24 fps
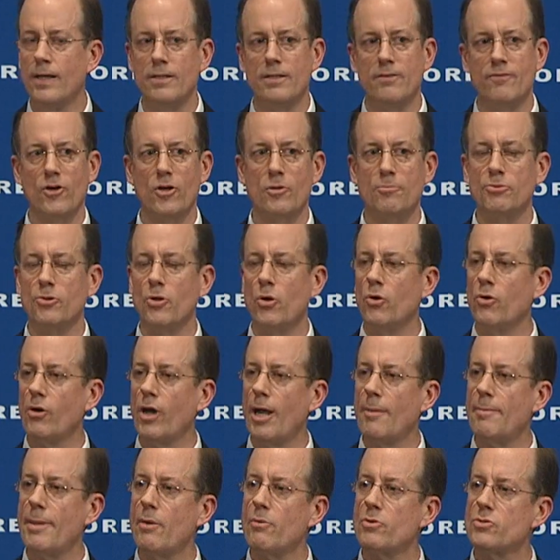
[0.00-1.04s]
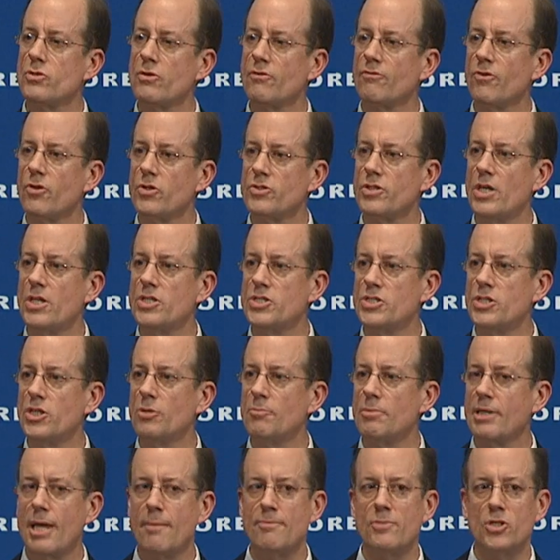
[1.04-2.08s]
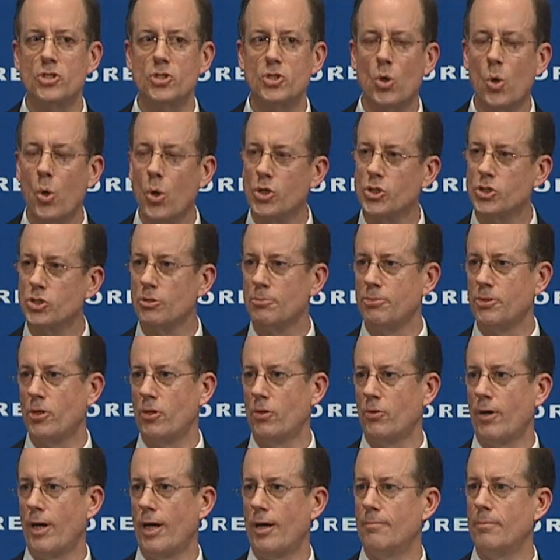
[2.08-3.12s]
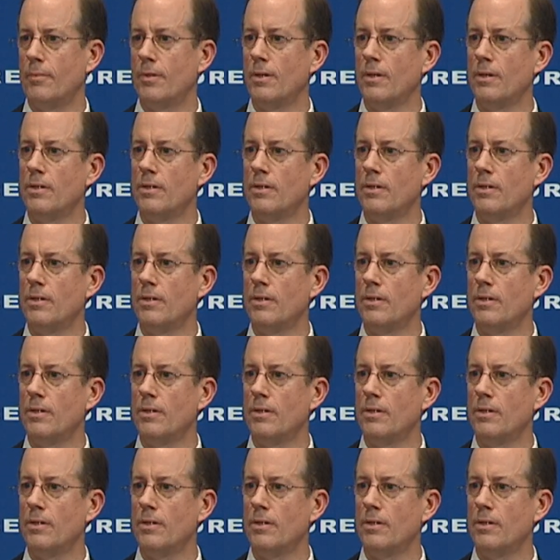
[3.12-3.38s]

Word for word: The very program that was reverse engineered became the torture program,